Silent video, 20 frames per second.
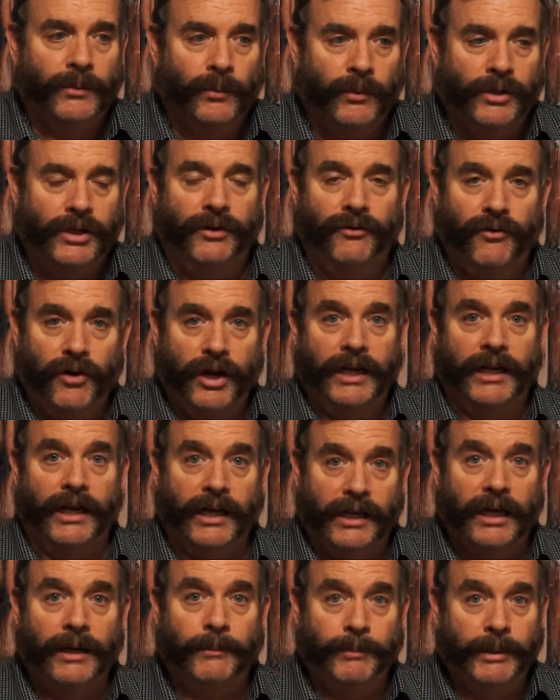when you're running a
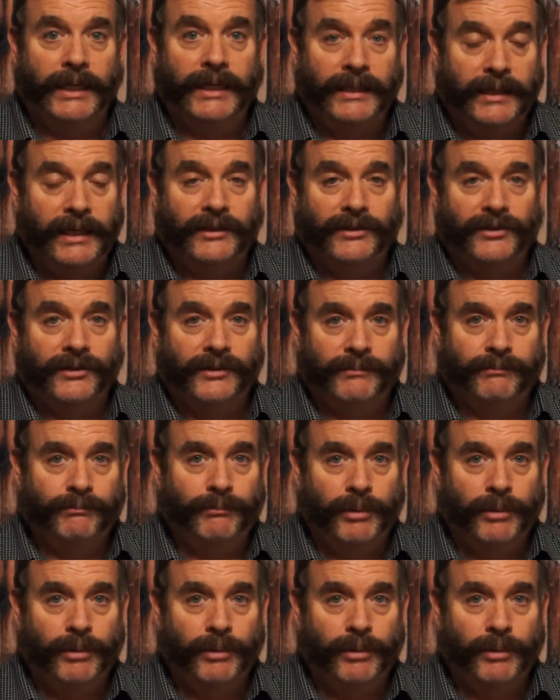company, that's